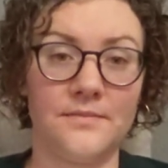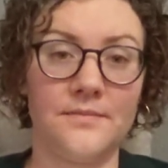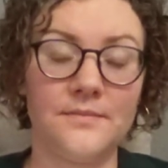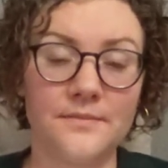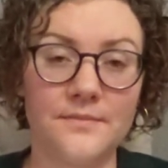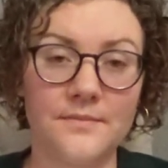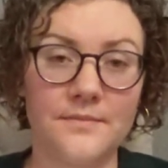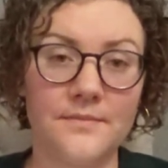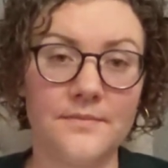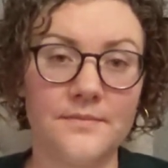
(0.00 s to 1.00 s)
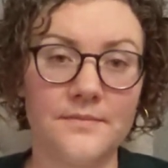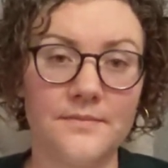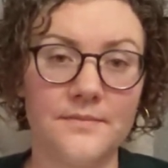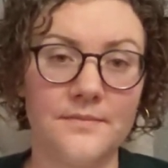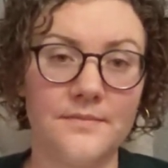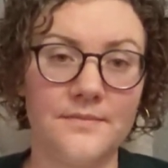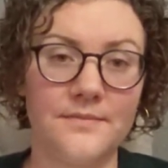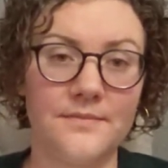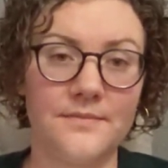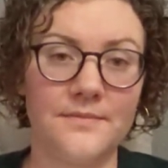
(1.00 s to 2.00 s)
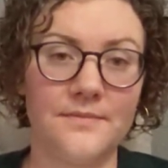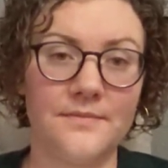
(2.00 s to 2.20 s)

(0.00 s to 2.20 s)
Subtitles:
Nothing is said.